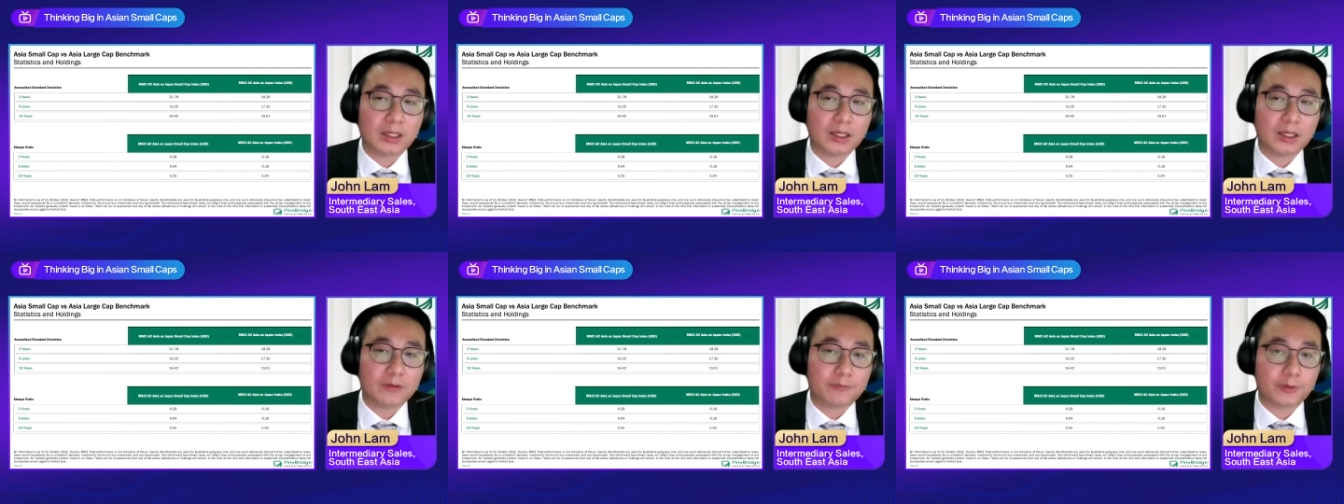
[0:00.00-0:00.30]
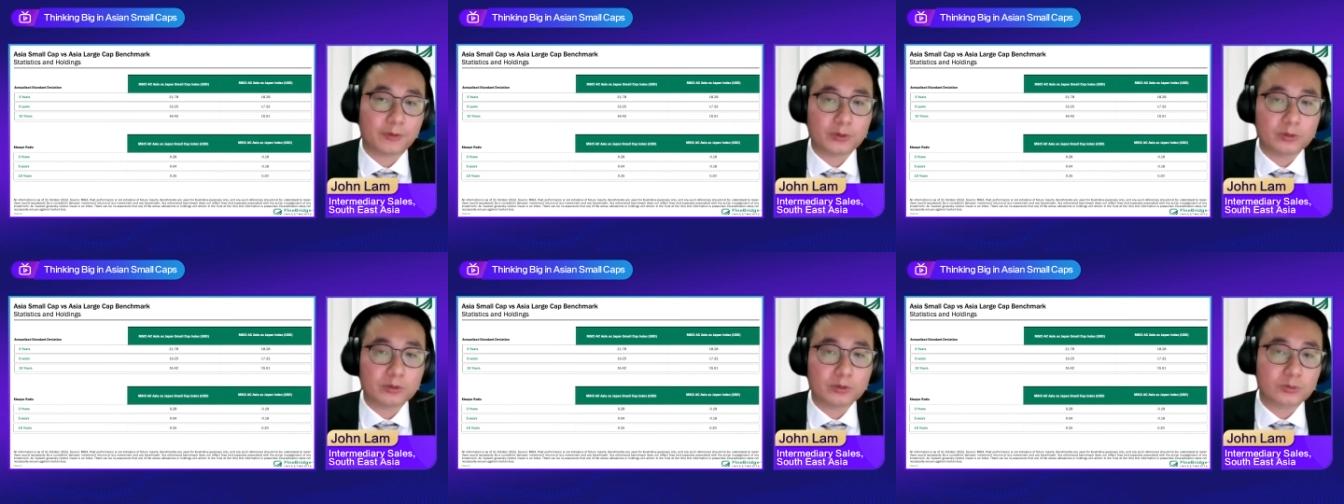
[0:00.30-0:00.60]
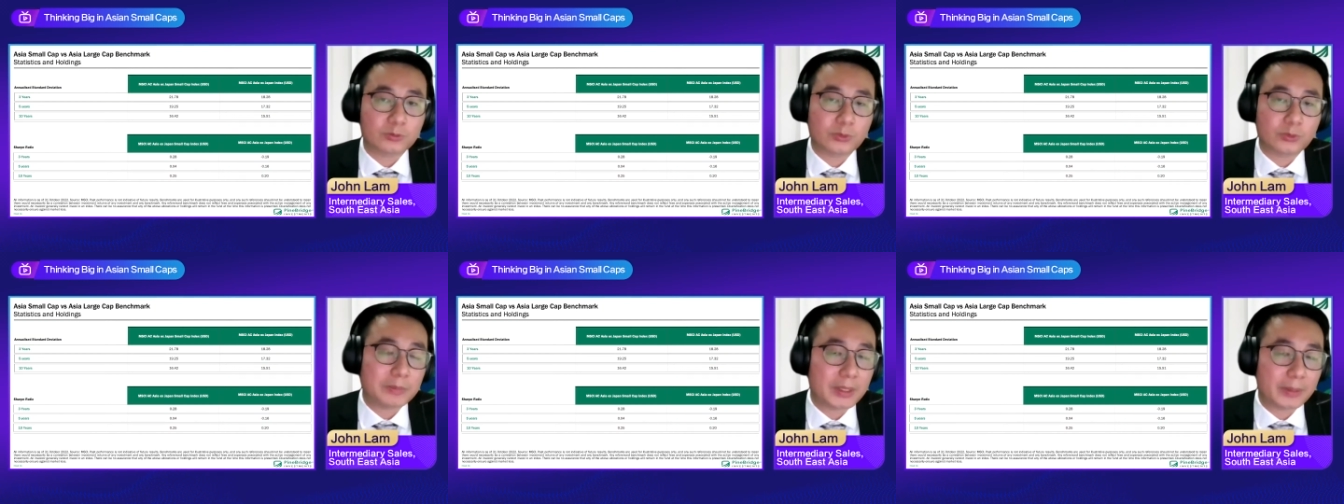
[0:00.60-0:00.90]
for you to
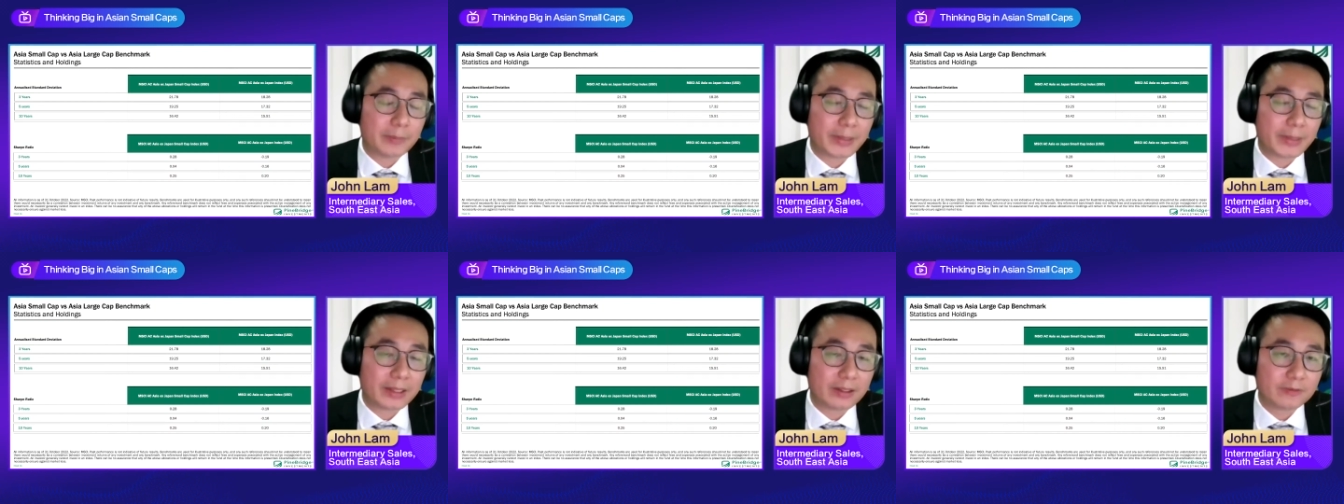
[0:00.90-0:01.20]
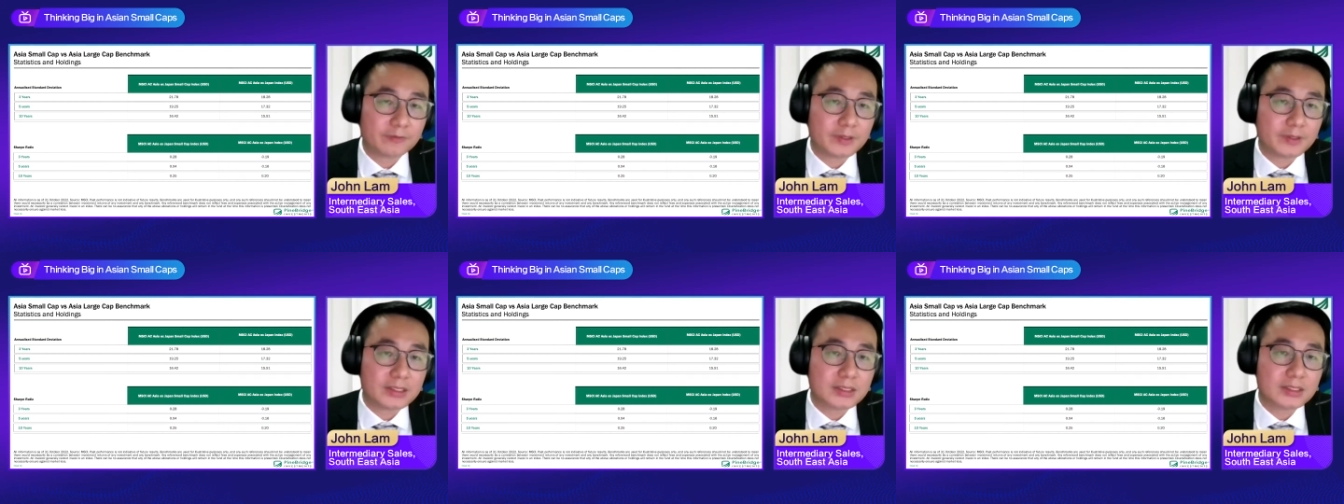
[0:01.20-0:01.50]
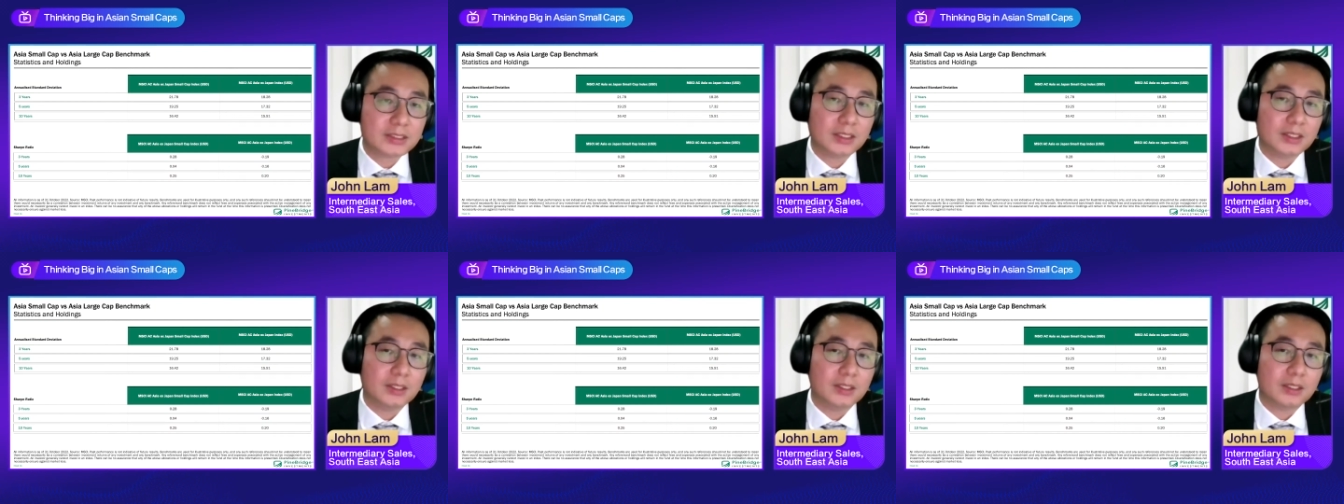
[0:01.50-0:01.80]
reap the benefits,
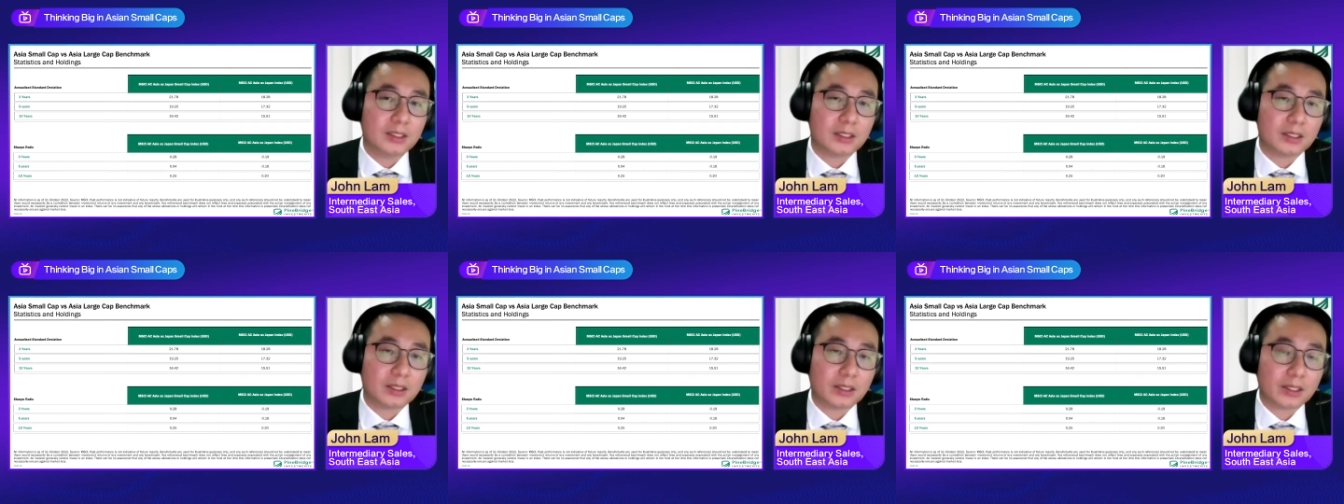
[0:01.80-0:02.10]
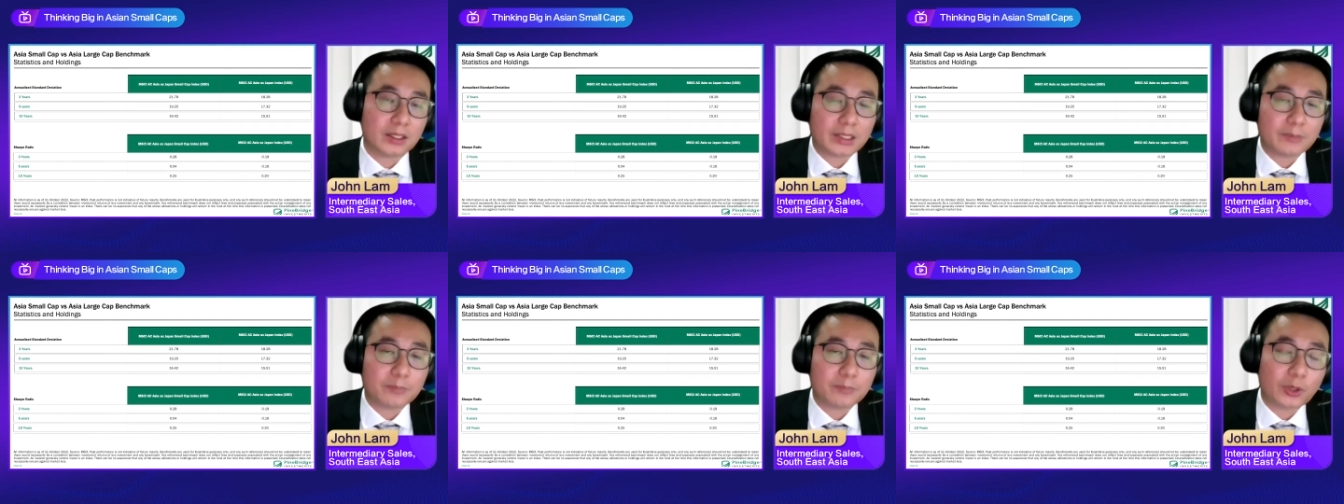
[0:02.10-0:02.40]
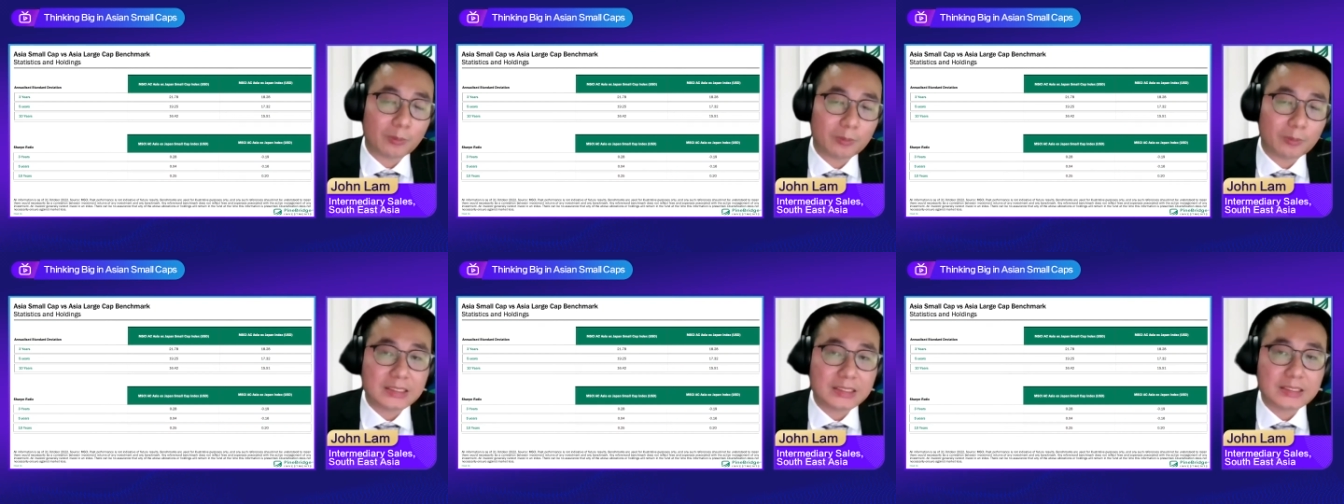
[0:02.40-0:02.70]
and
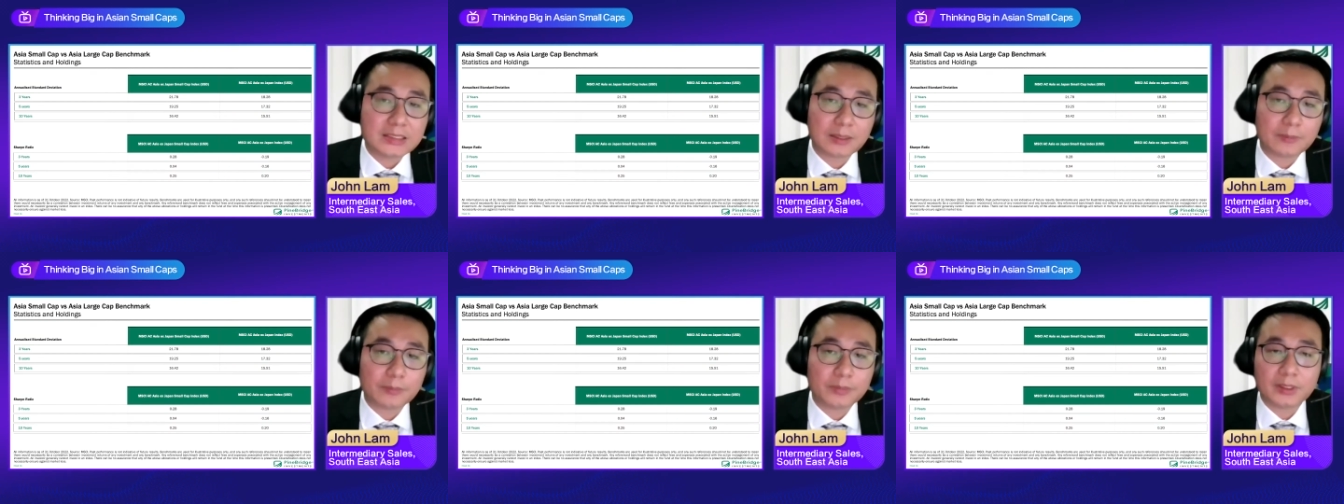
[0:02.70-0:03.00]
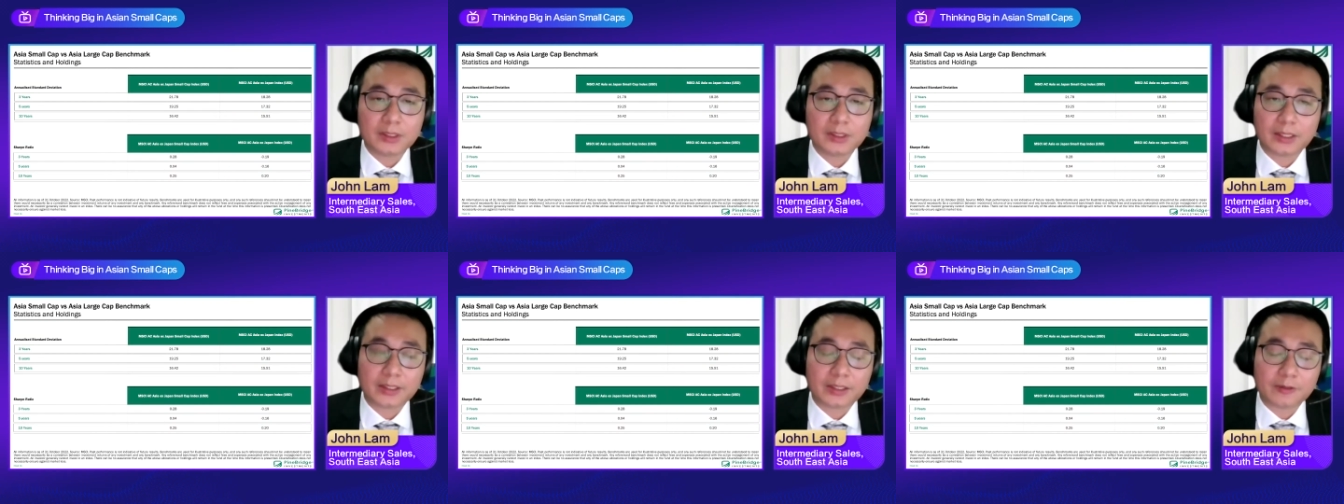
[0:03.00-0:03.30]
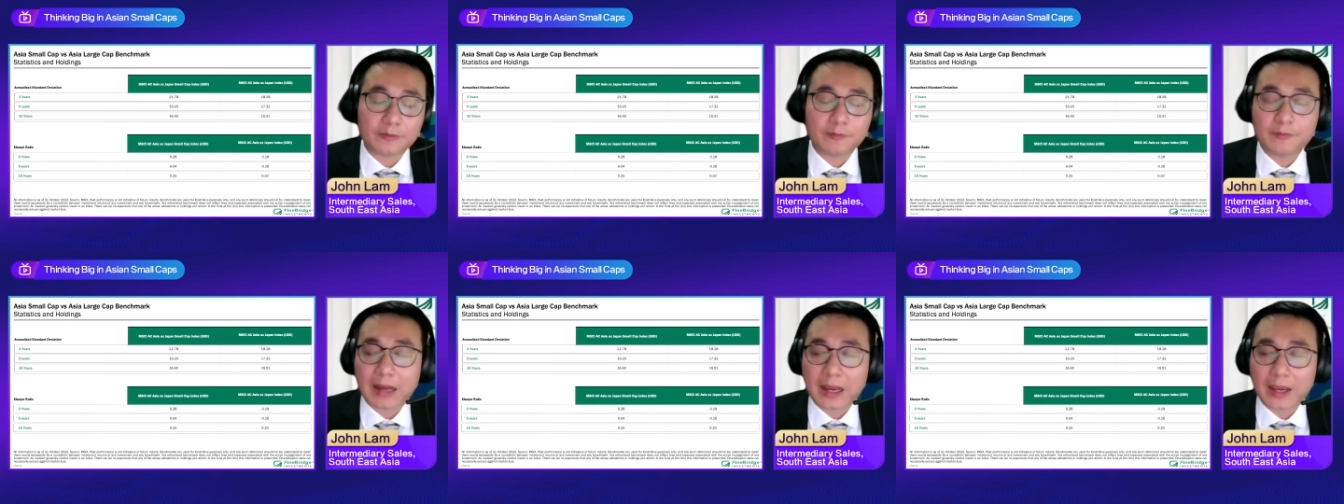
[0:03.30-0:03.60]
probably something like a
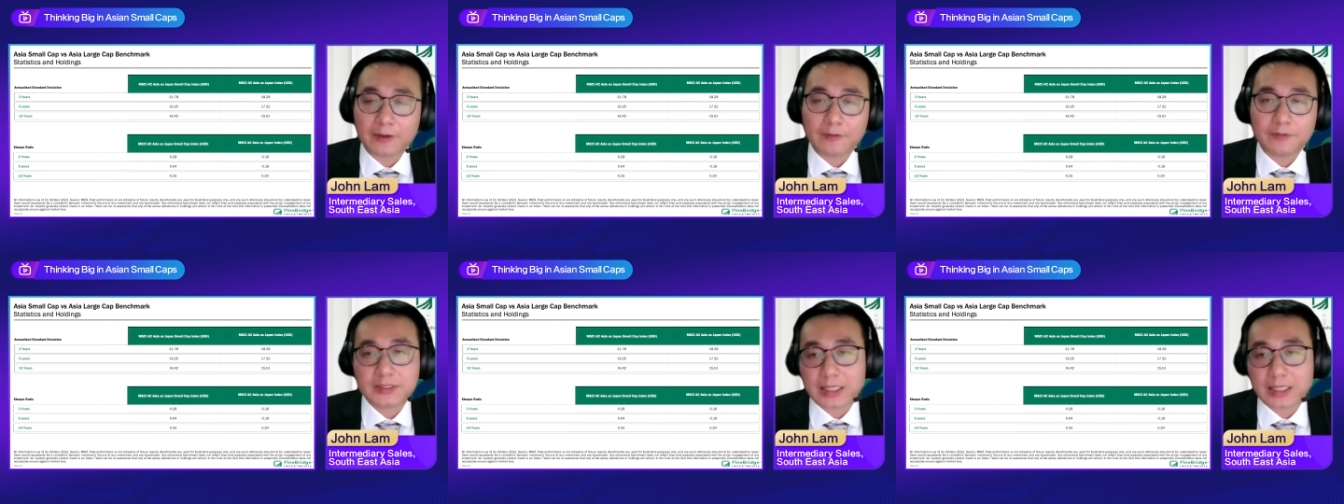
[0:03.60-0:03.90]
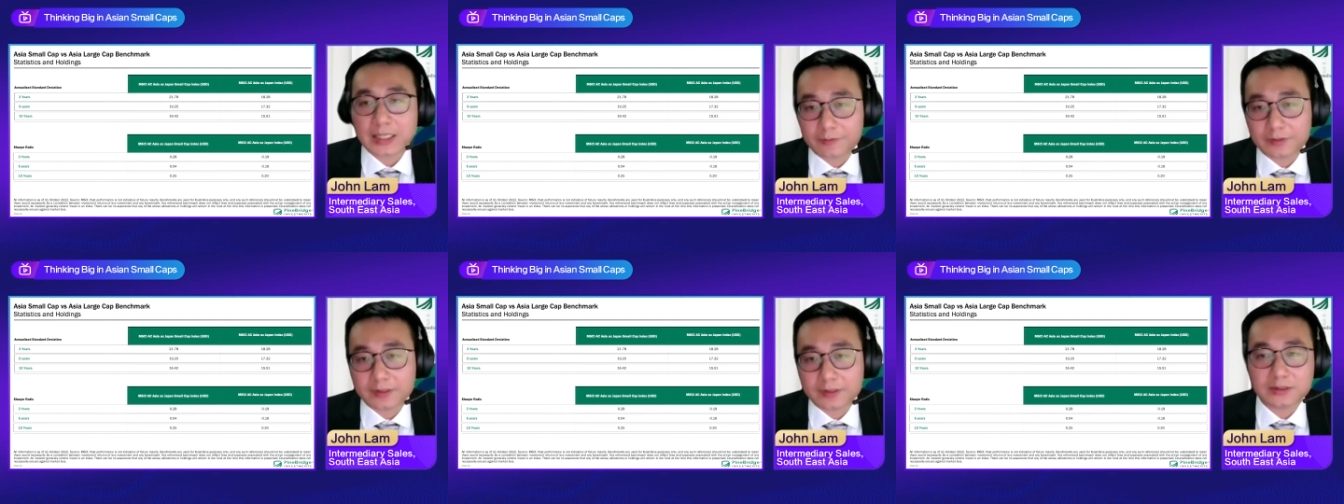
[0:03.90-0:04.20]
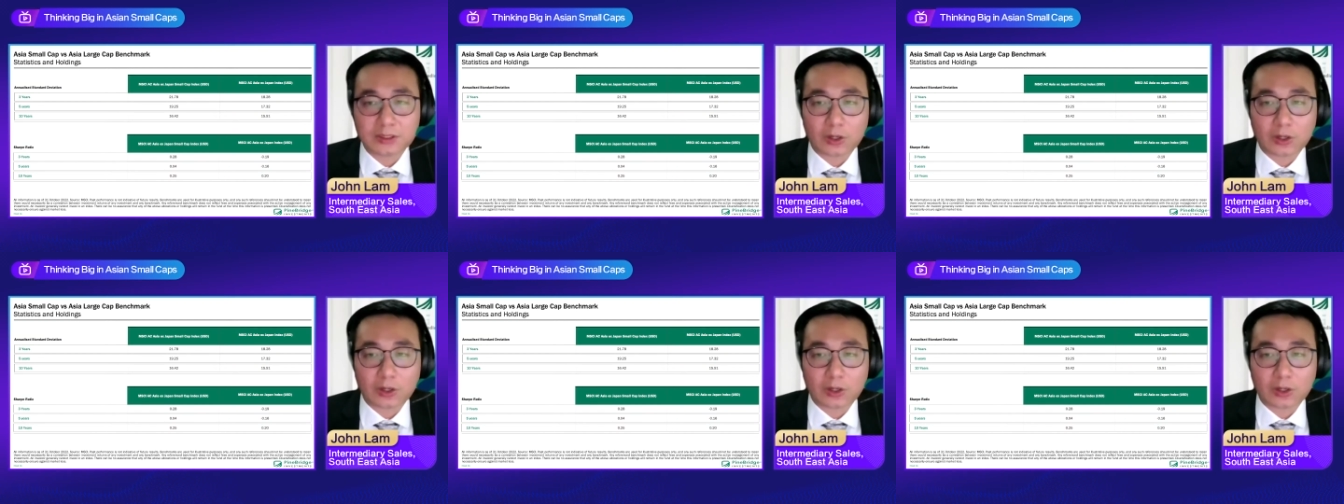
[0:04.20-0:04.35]
5, 7,